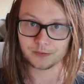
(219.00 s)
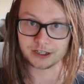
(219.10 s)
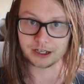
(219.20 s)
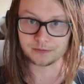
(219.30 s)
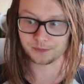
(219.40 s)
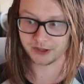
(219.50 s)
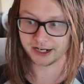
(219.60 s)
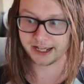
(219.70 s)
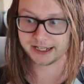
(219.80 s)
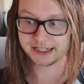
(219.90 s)
There you go.
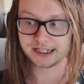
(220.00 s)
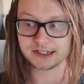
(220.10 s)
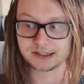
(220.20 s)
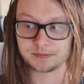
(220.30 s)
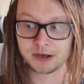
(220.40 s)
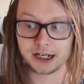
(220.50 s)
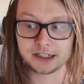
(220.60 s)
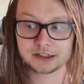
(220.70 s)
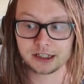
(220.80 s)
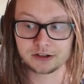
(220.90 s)
And that is the
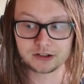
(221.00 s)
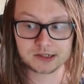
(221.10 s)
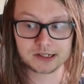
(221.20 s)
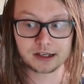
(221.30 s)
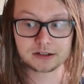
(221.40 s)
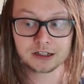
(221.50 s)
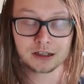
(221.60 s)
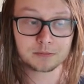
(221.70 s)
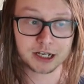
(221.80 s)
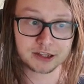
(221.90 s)
Pythagorean scale.
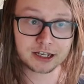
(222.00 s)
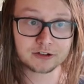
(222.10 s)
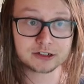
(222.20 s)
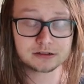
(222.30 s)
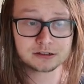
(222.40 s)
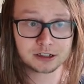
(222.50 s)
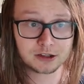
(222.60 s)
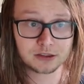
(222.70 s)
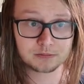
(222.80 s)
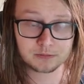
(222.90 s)
Pythagorean,
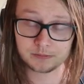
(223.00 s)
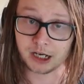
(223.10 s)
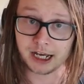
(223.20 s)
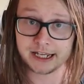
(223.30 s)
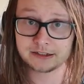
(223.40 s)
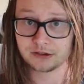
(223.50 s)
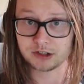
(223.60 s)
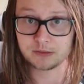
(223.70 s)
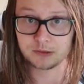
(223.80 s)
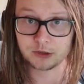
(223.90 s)
pi
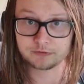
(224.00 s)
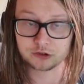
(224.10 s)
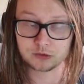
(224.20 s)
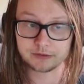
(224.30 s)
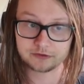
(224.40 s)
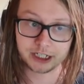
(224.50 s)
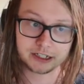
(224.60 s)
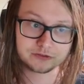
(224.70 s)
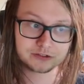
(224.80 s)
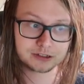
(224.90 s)

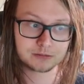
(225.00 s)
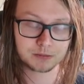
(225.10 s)
3.1415.